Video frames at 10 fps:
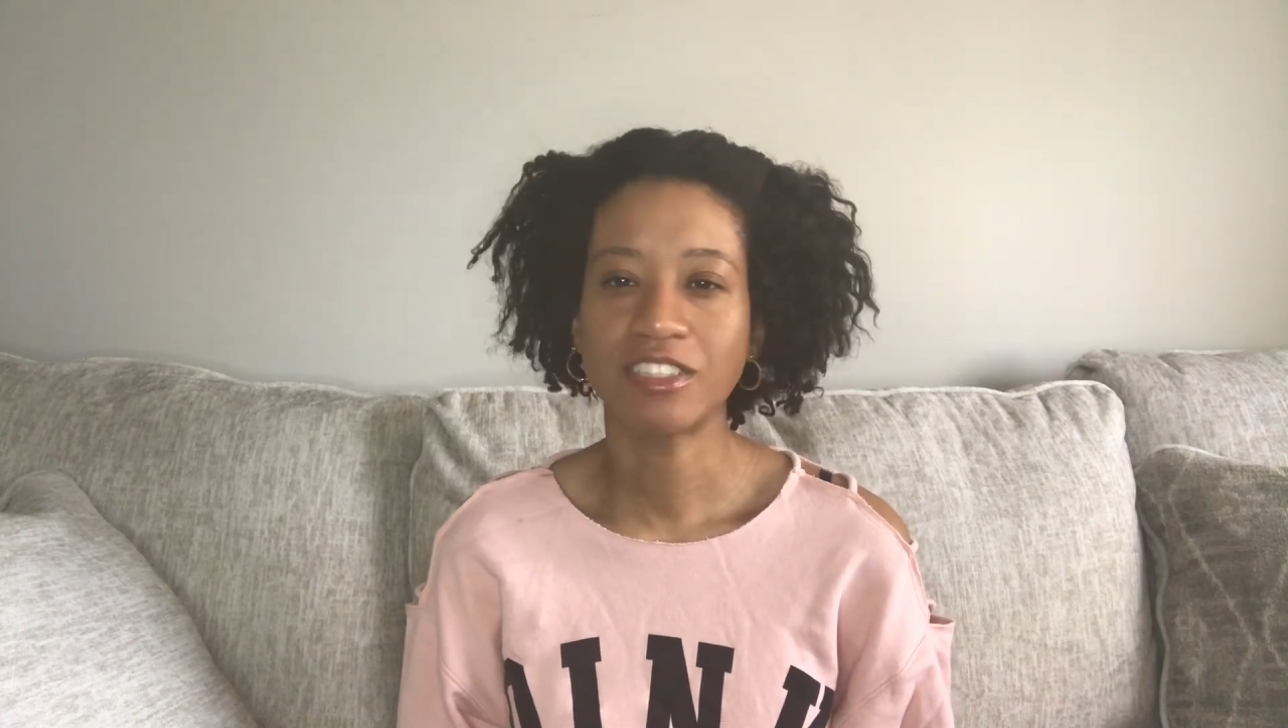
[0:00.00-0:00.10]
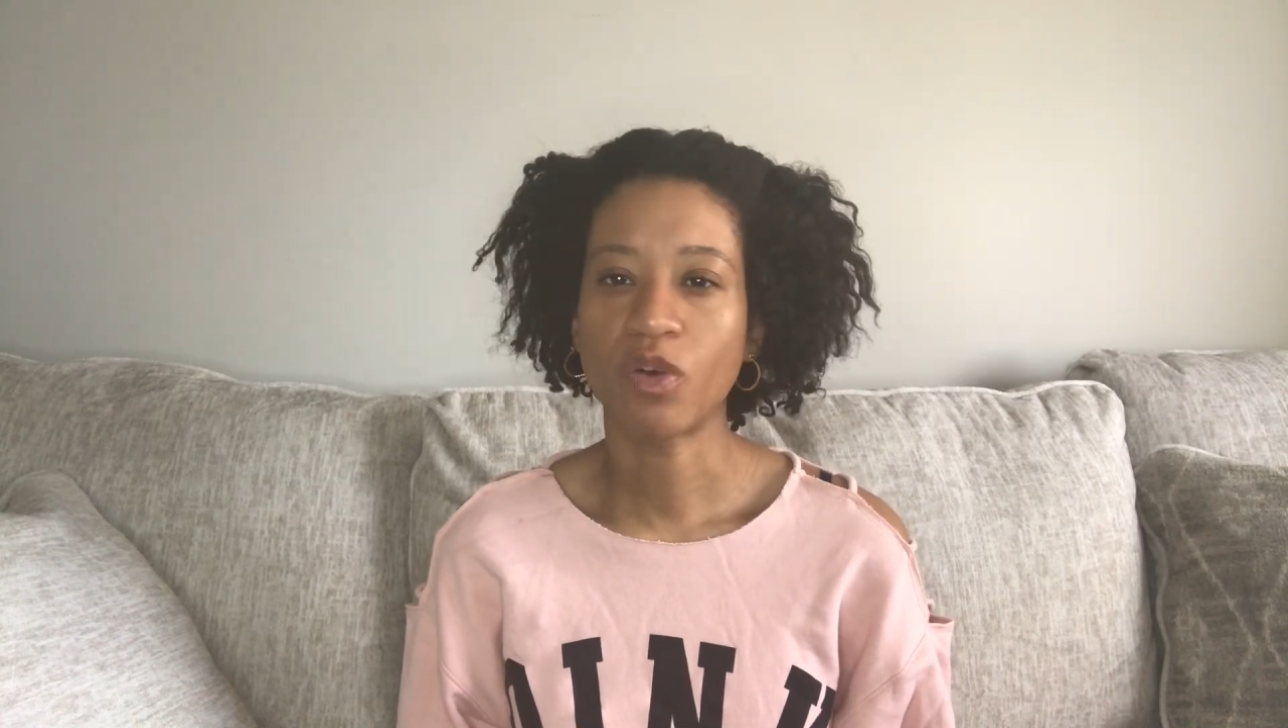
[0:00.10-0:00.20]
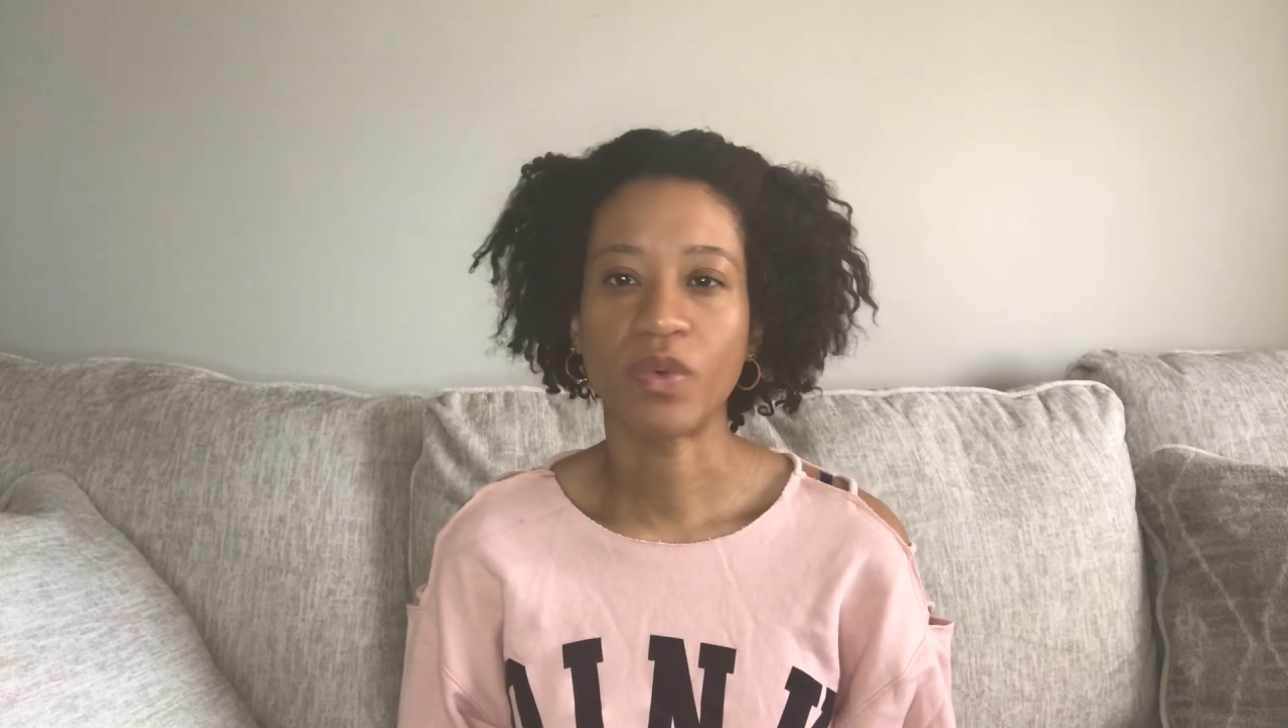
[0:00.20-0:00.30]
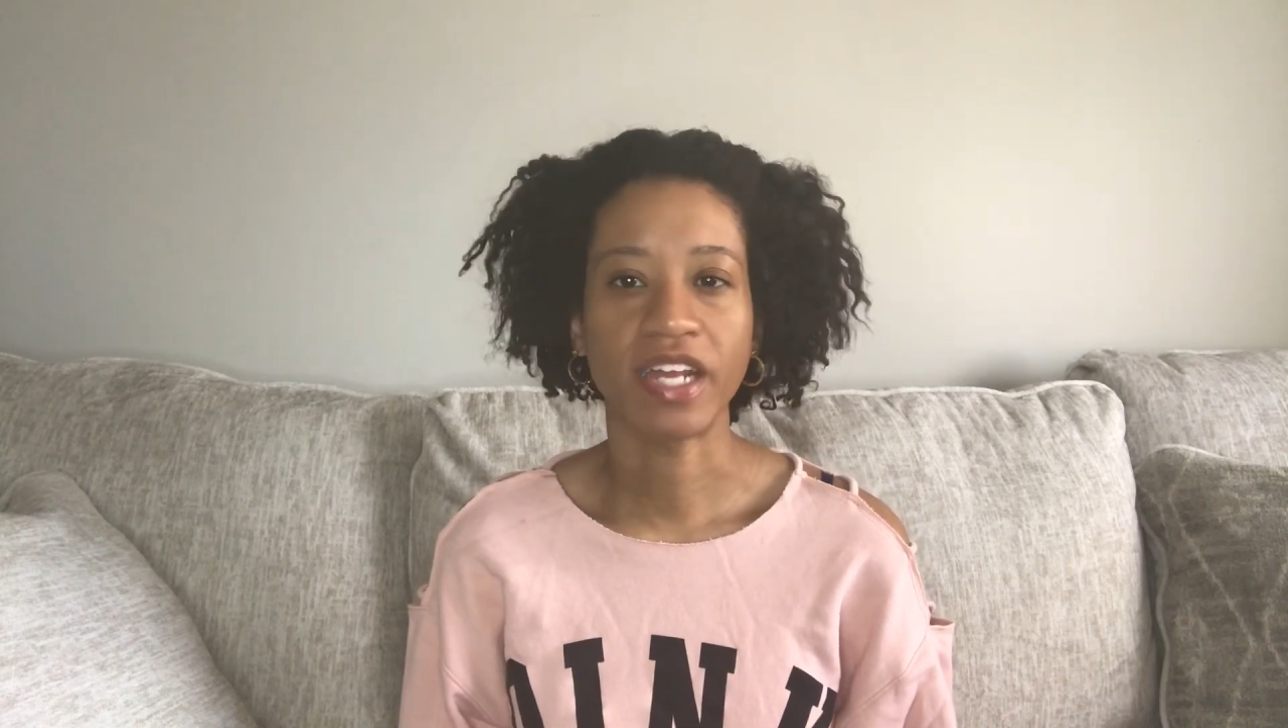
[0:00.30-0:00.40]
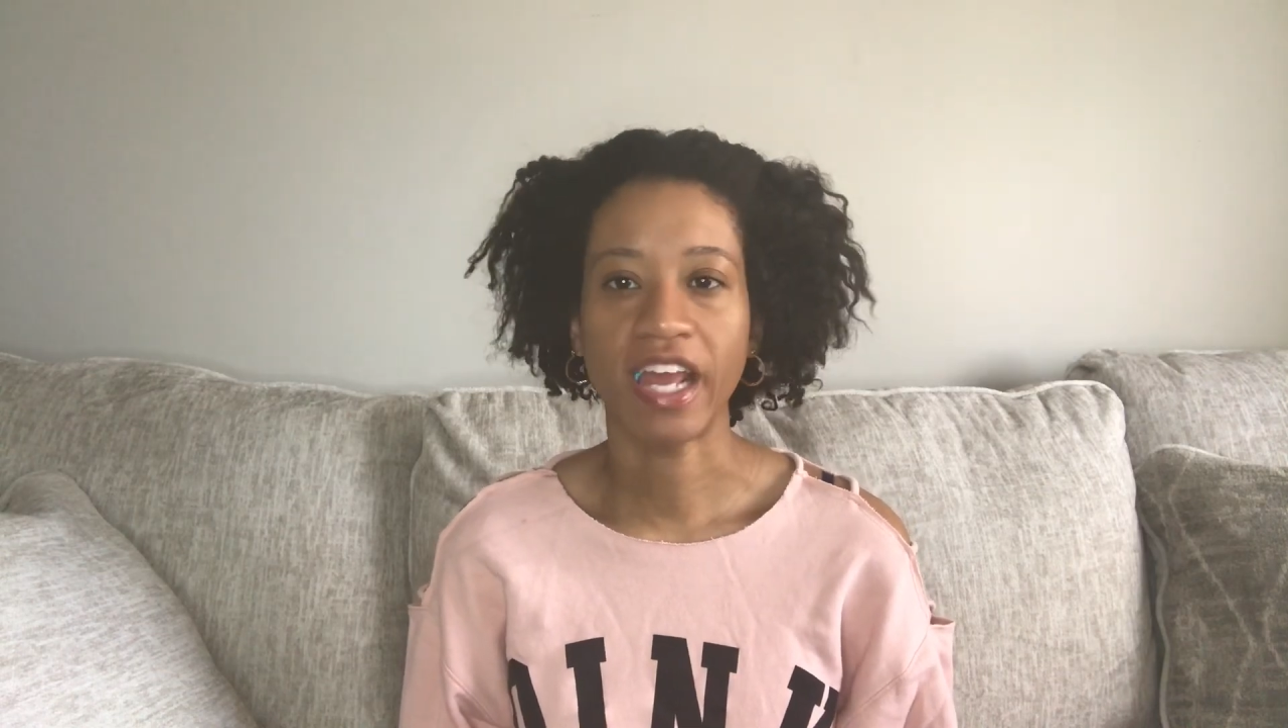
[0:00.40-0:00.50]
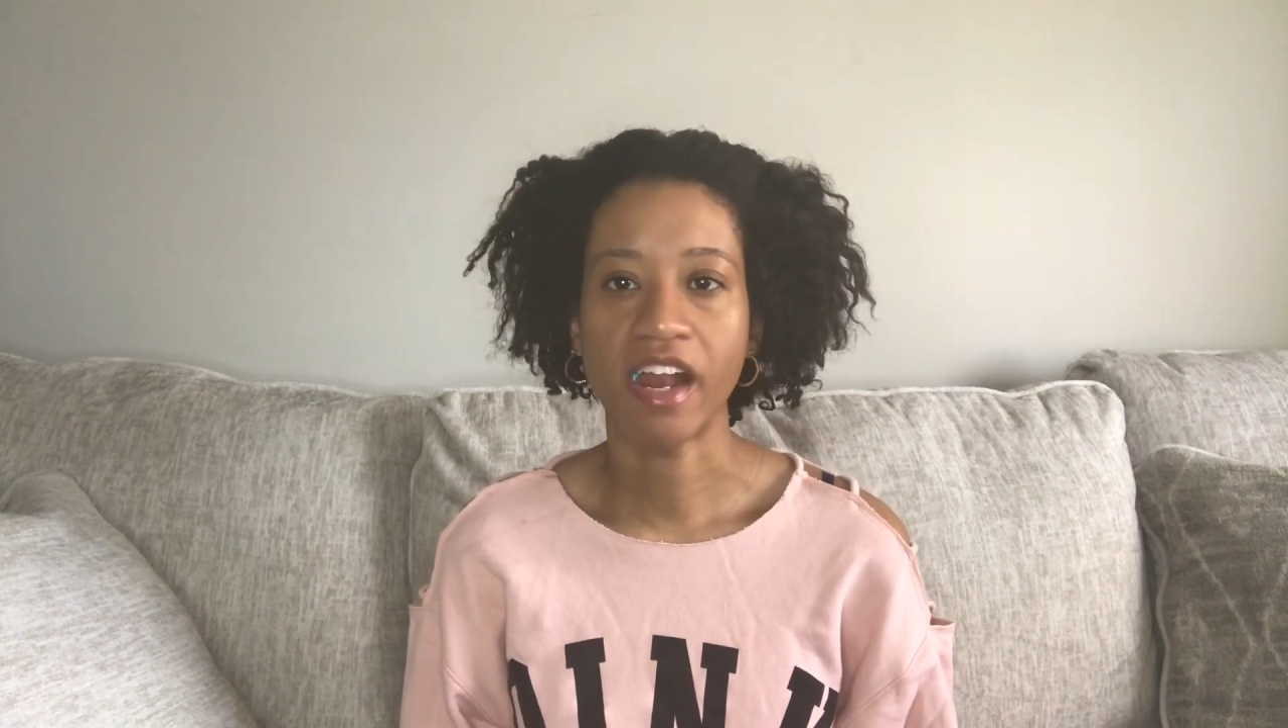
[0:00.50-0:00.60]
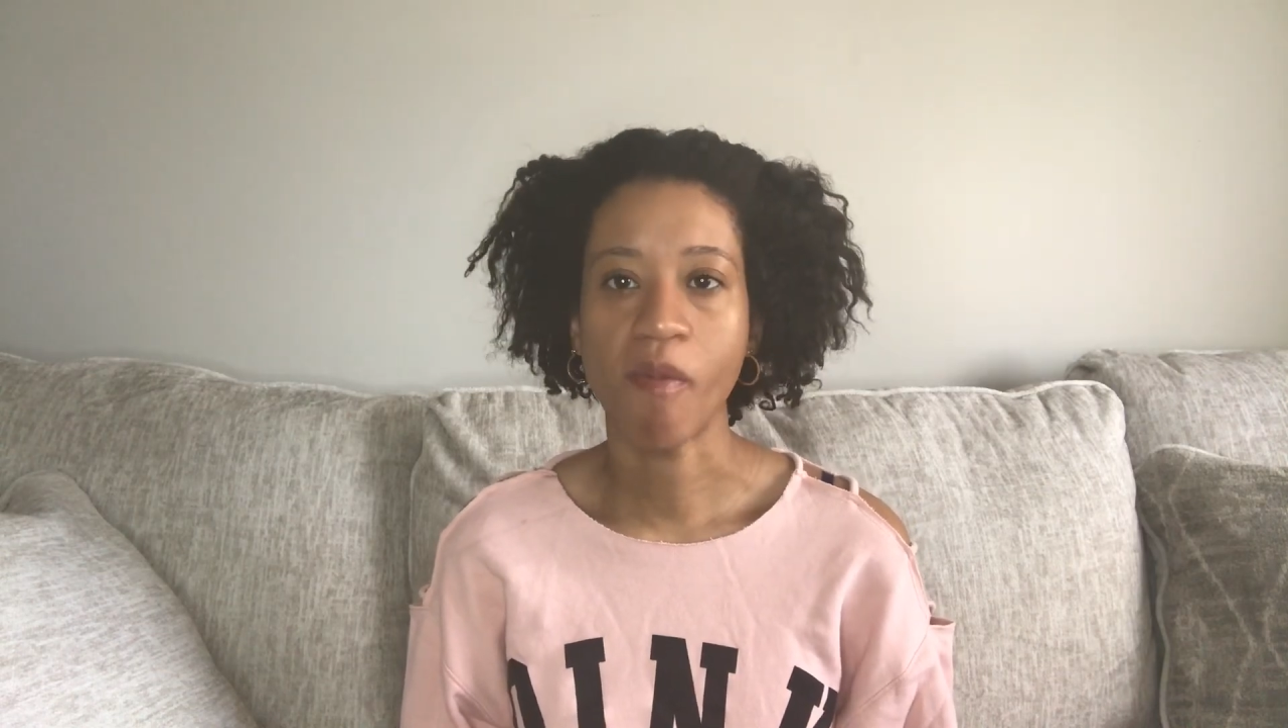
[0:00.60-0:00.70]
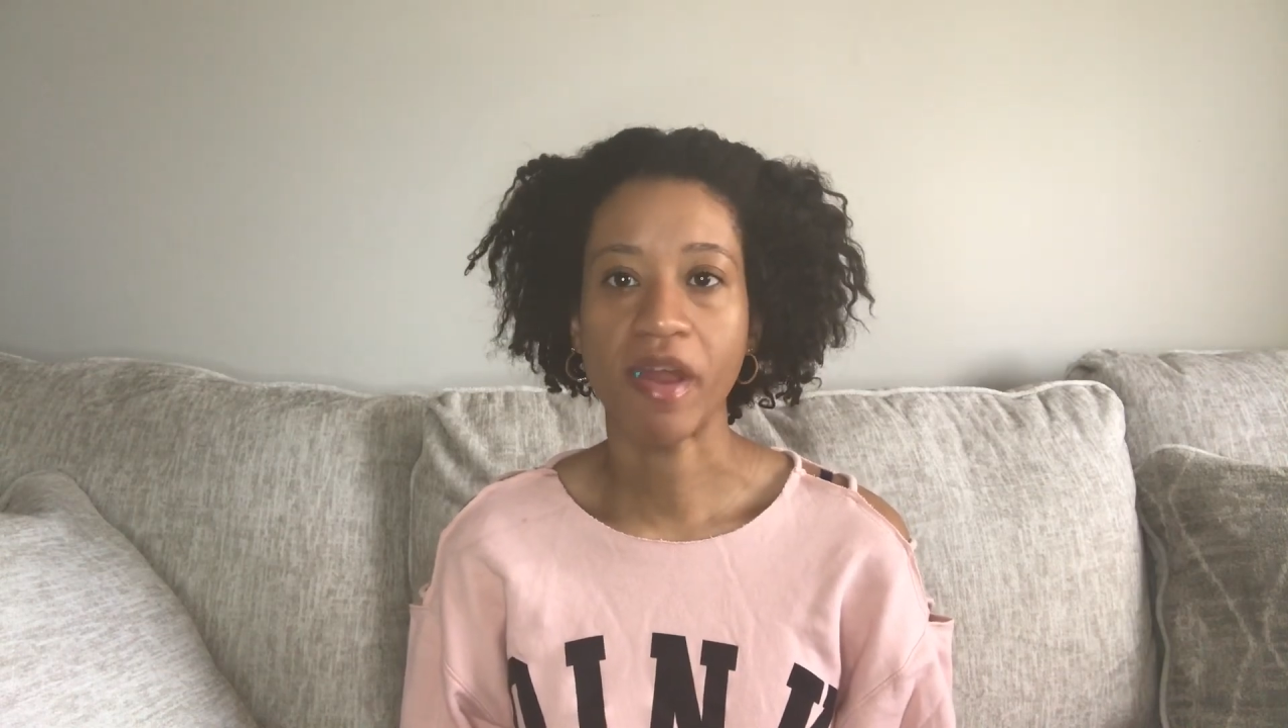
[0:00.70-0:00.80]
don't want to get up.